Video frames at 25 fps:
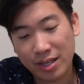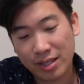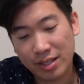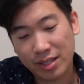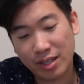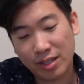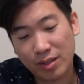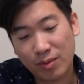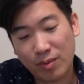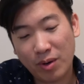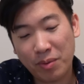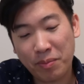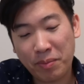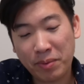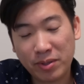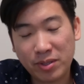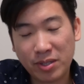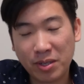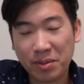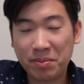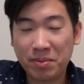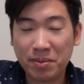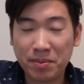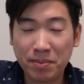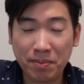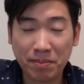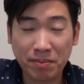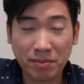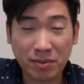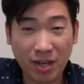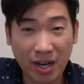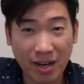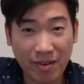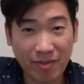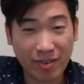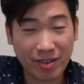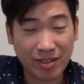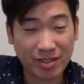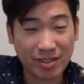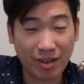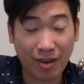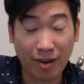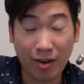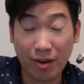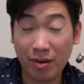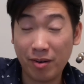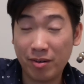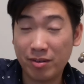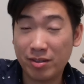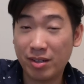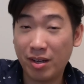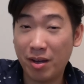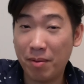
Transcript: Now the One More triple drivers are